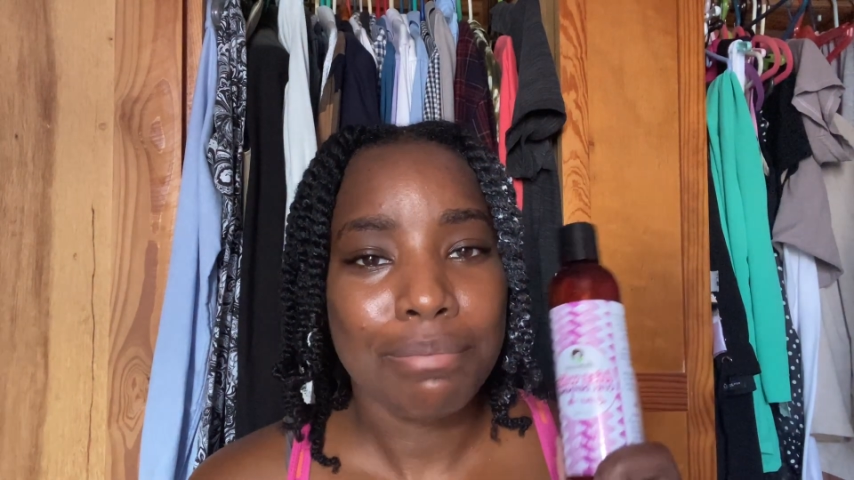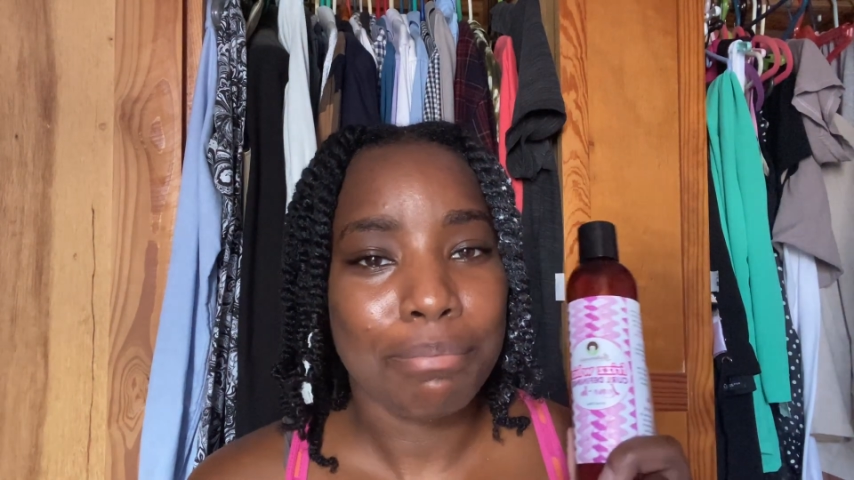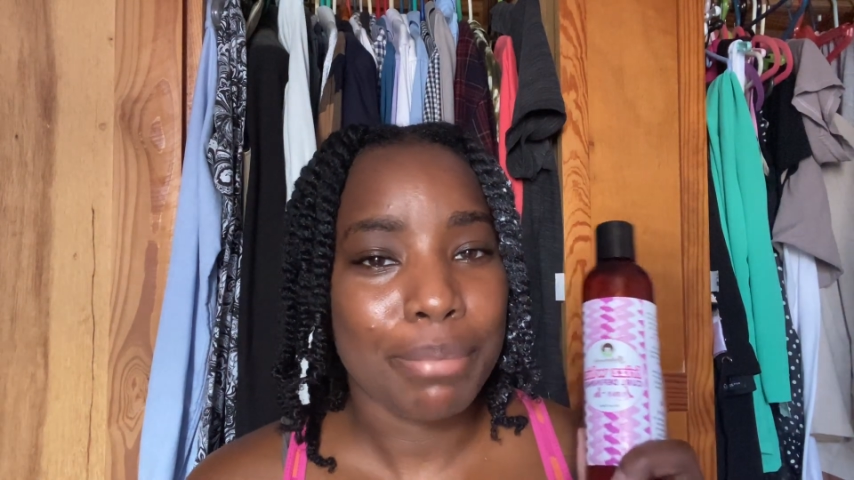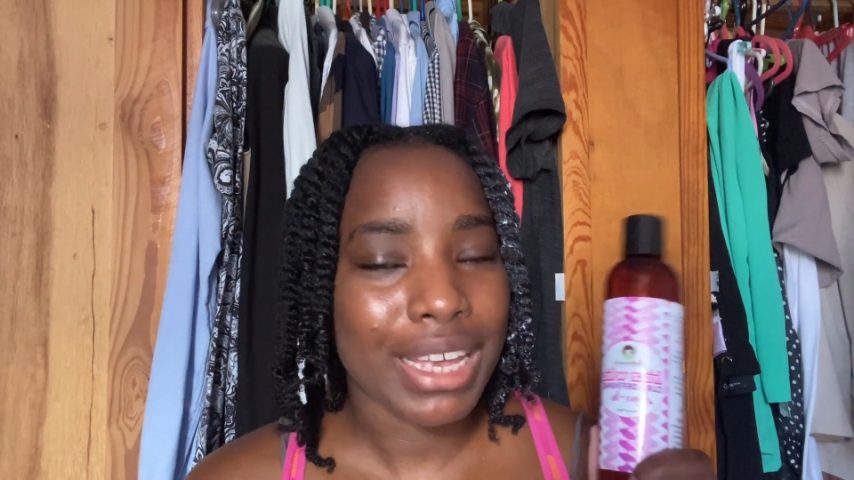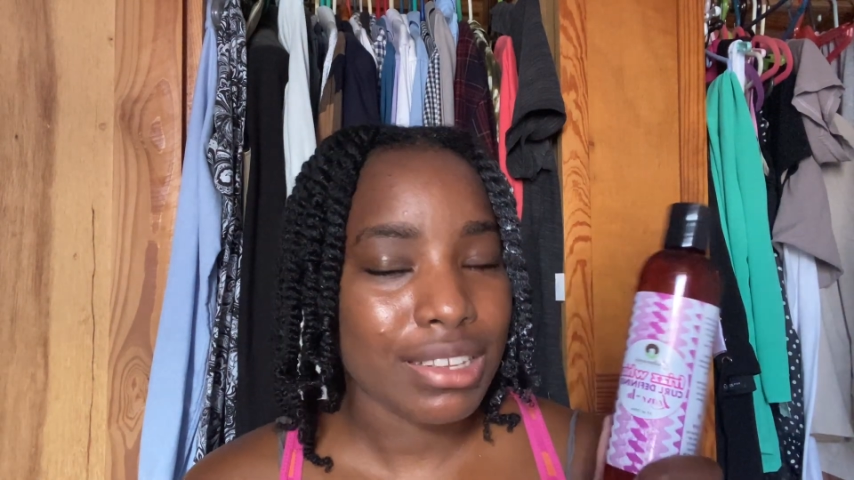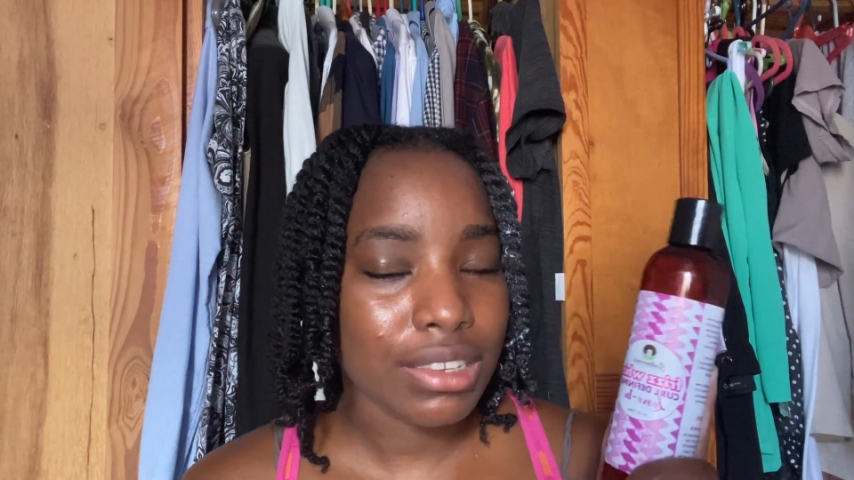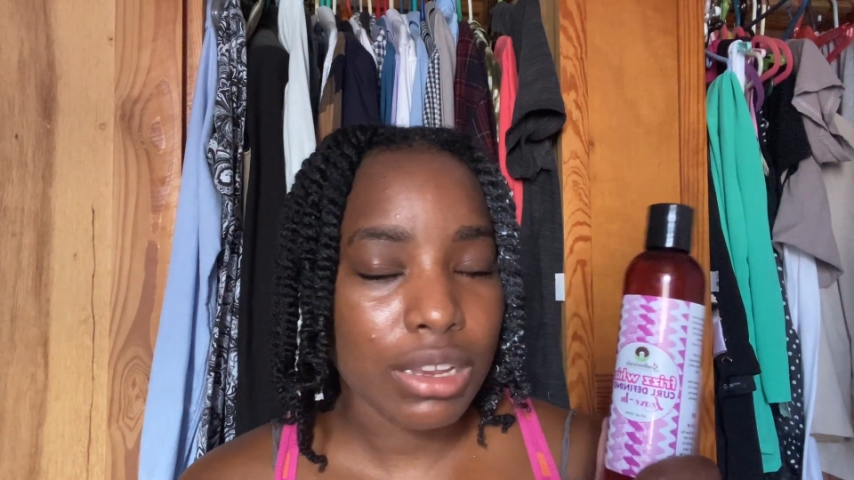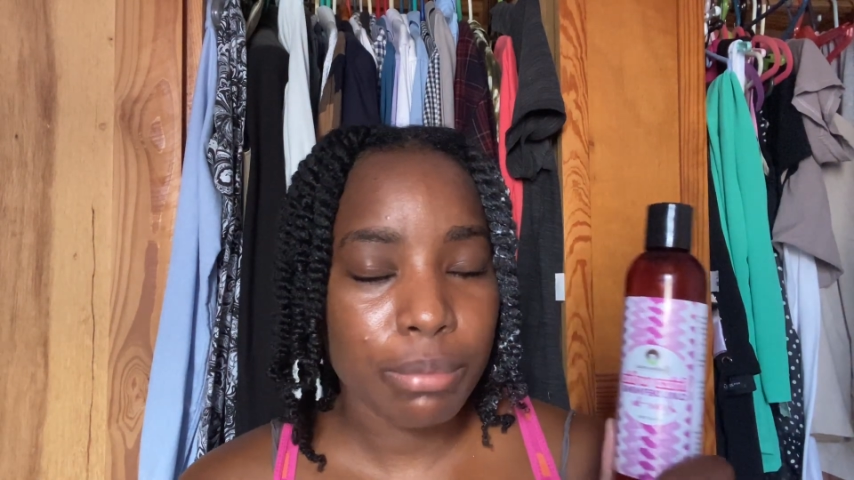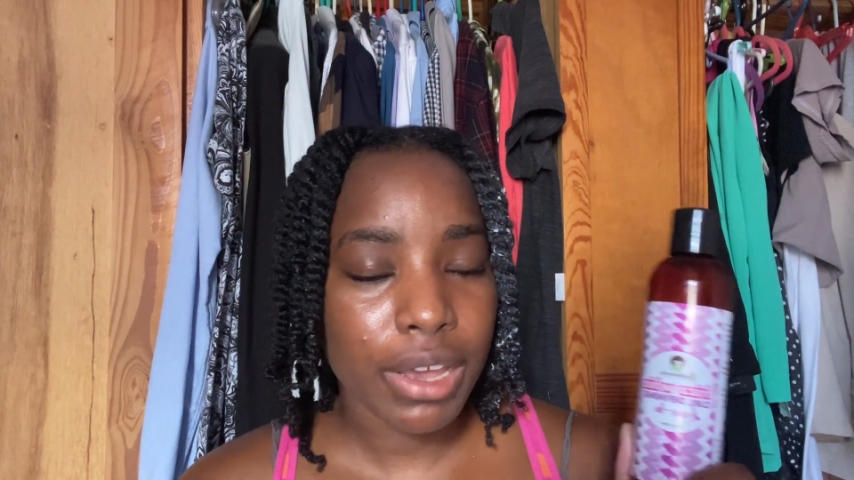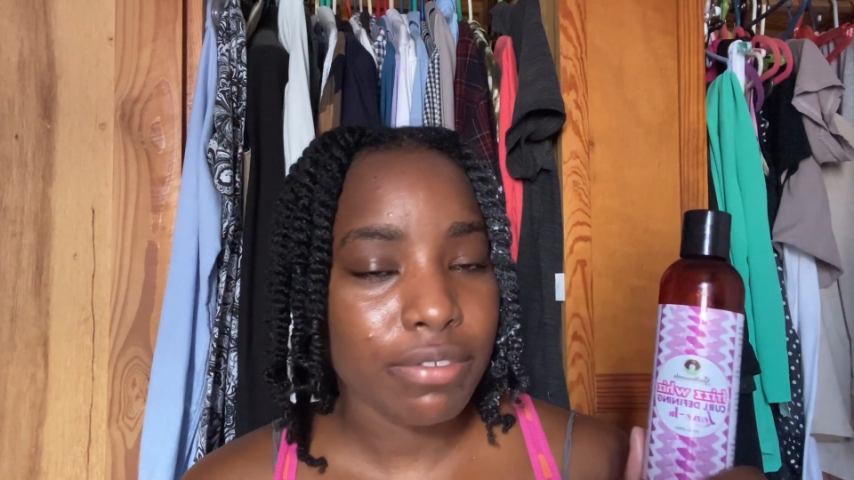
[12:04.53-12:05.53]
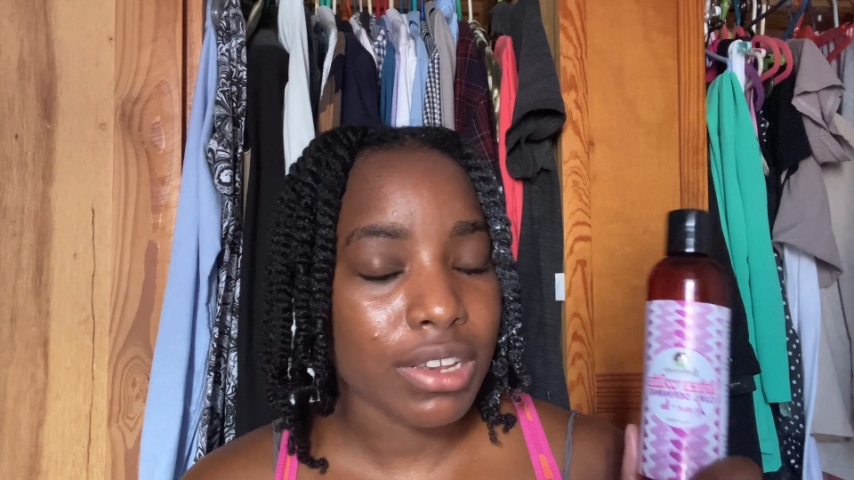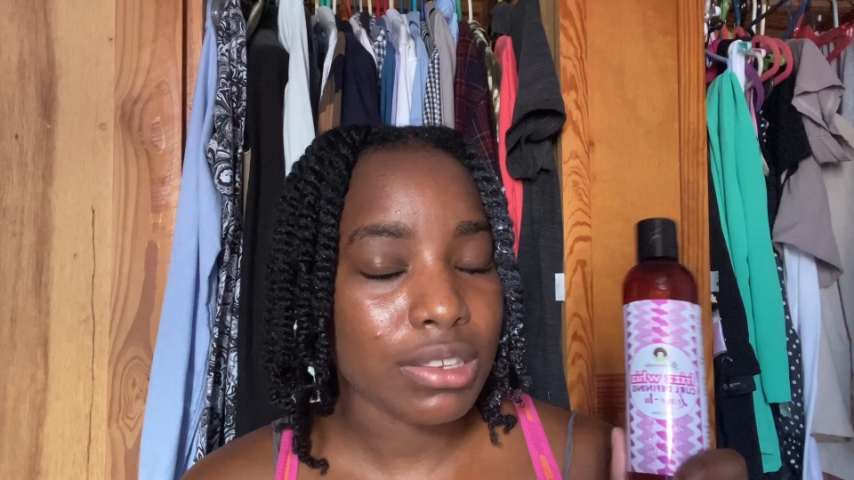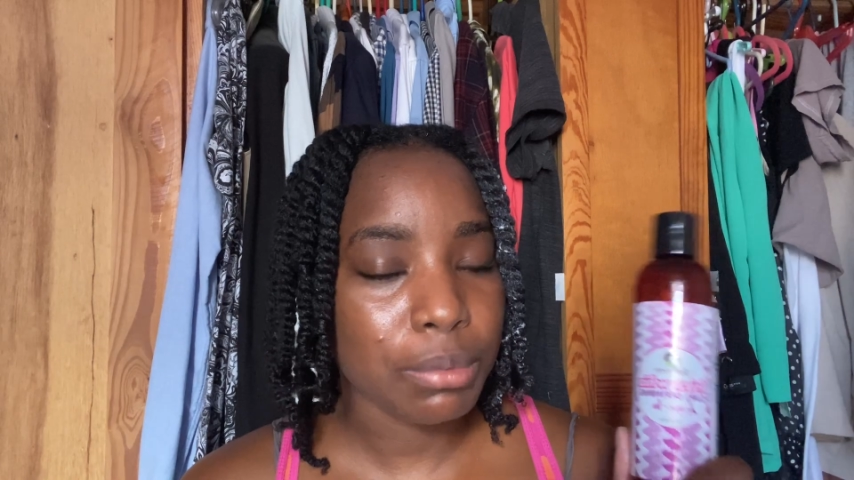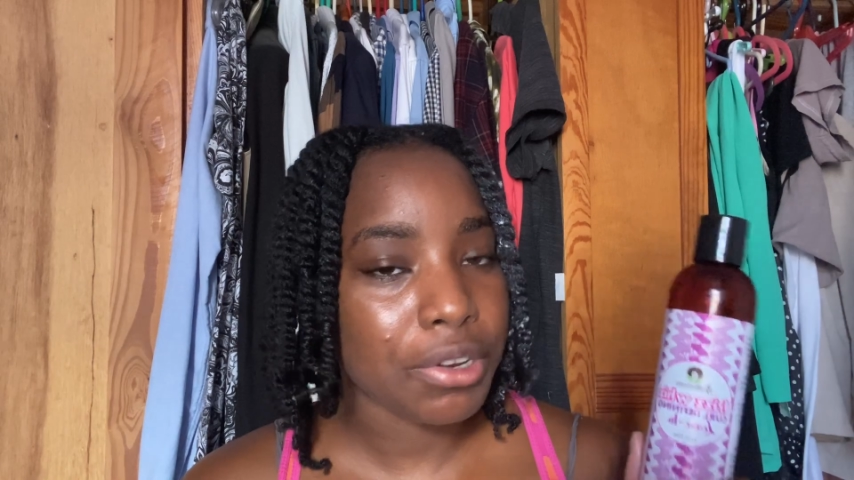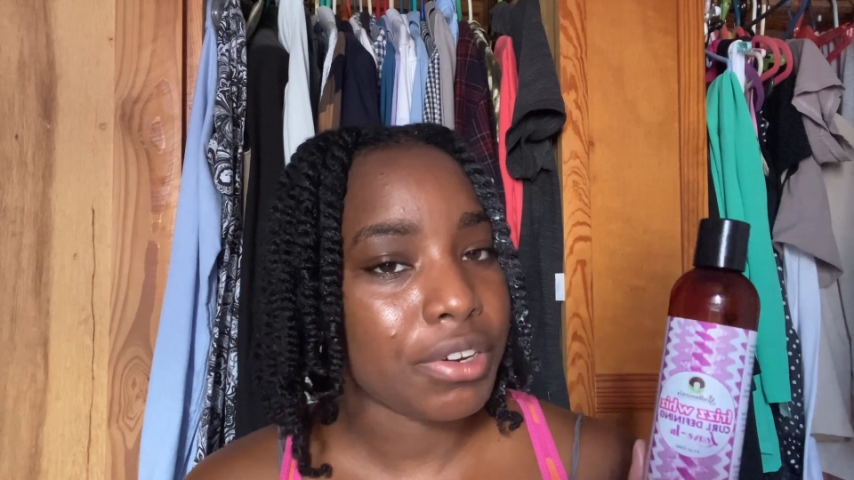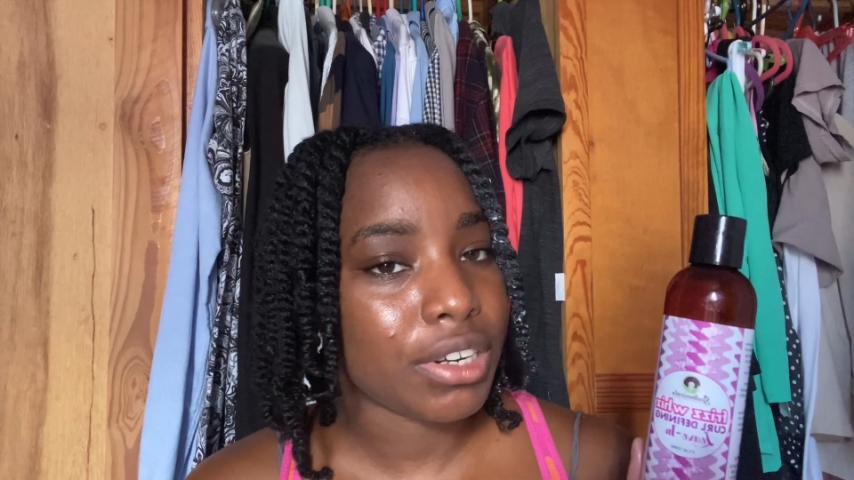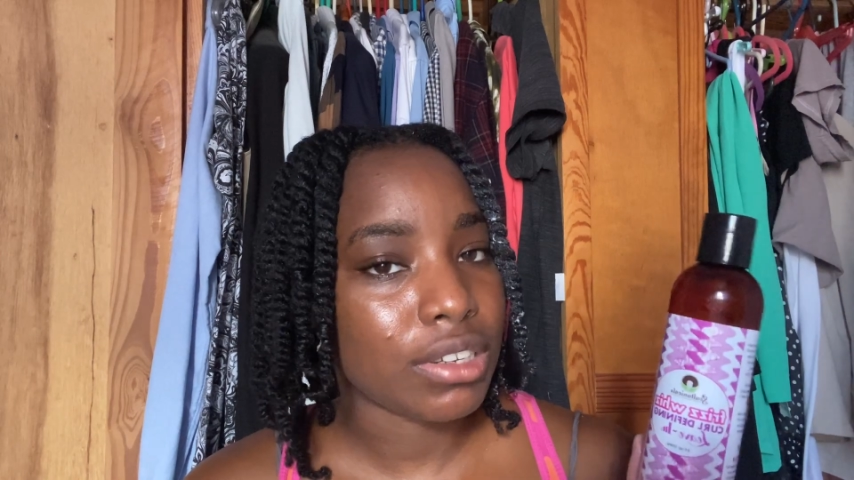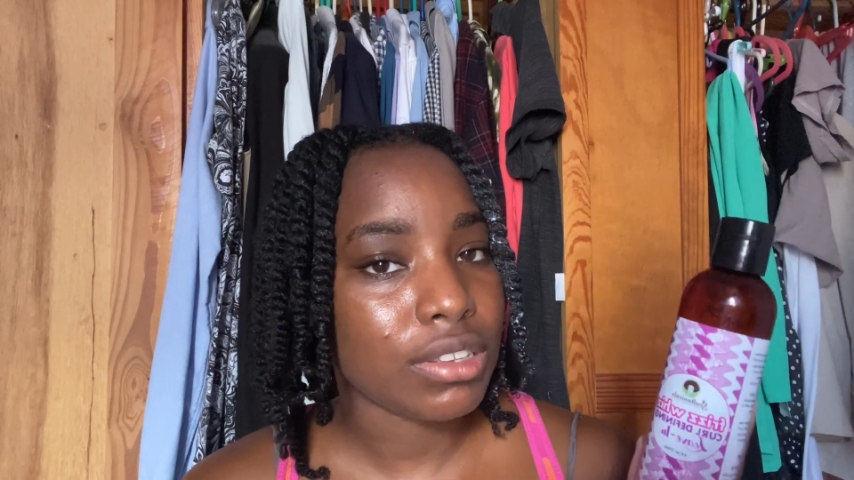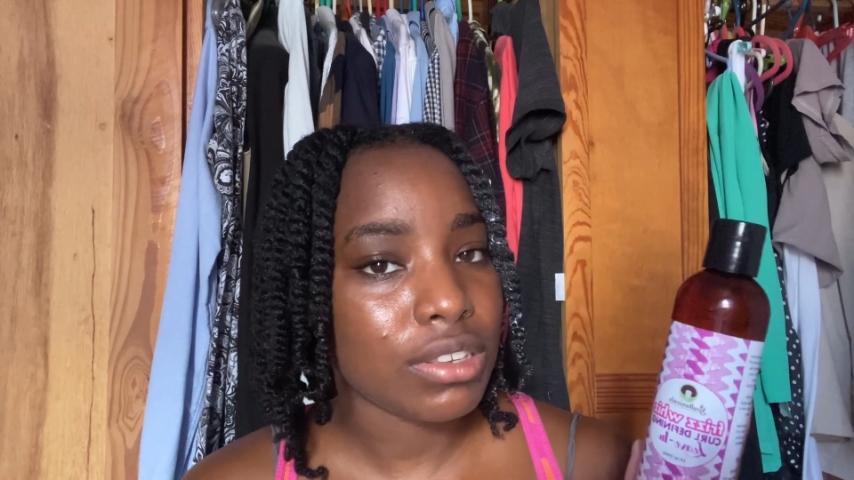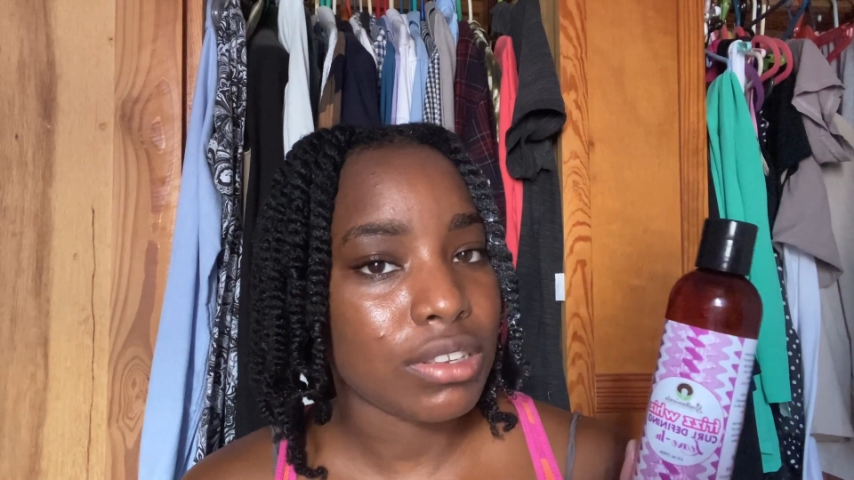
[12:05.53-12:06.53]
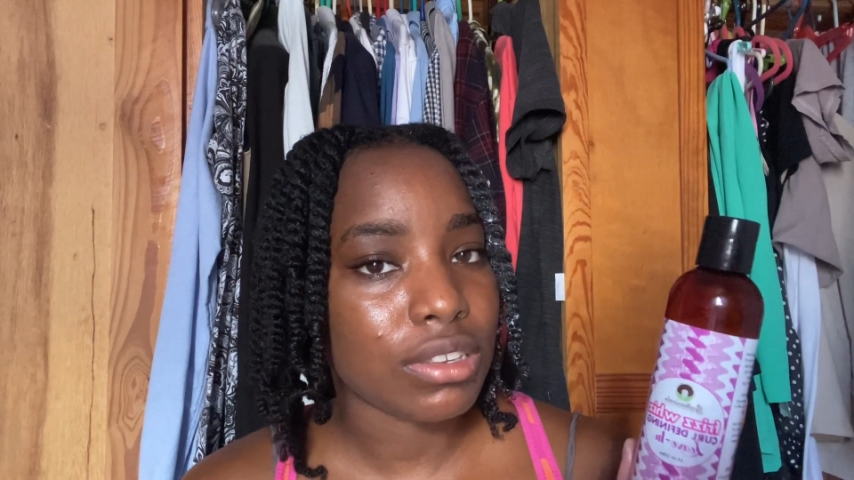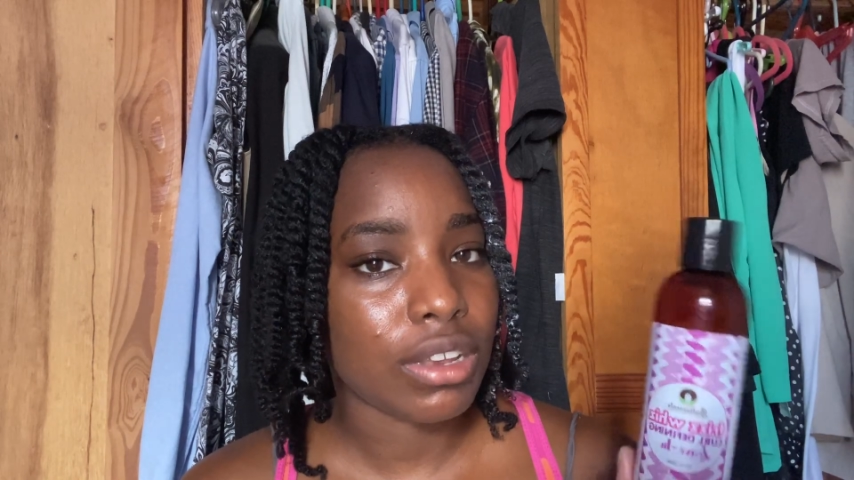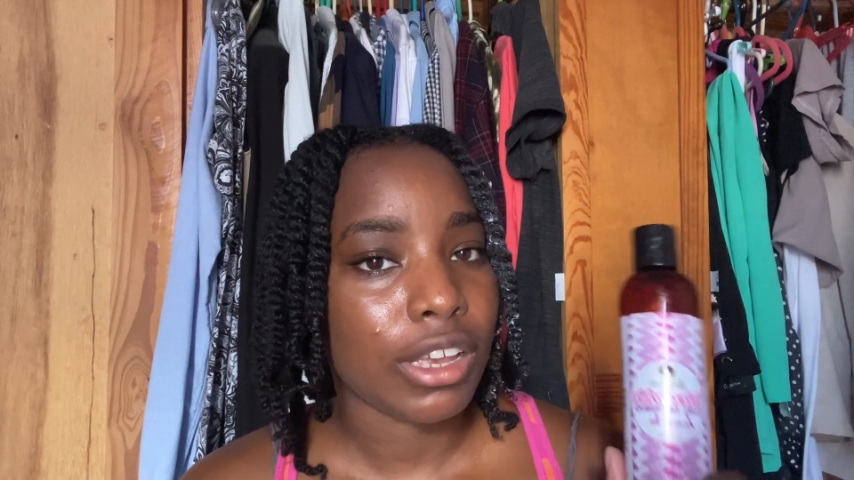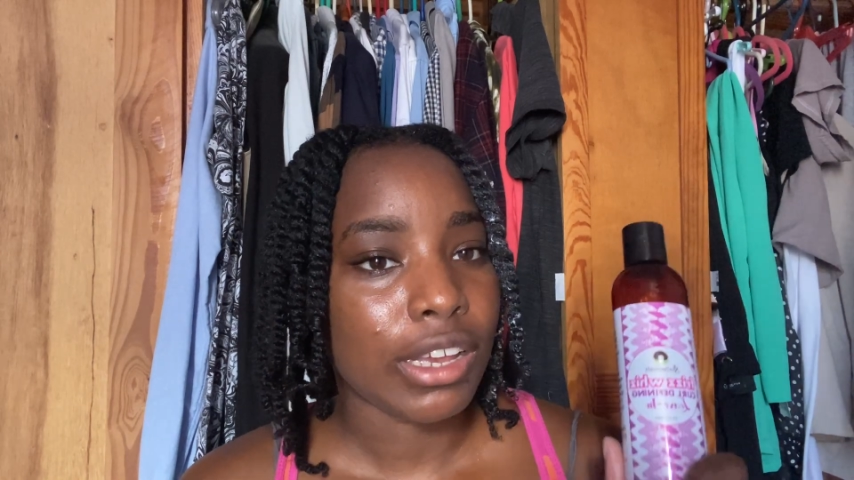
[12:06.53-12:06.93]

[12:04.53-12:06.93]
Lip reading: best slip I've experienced.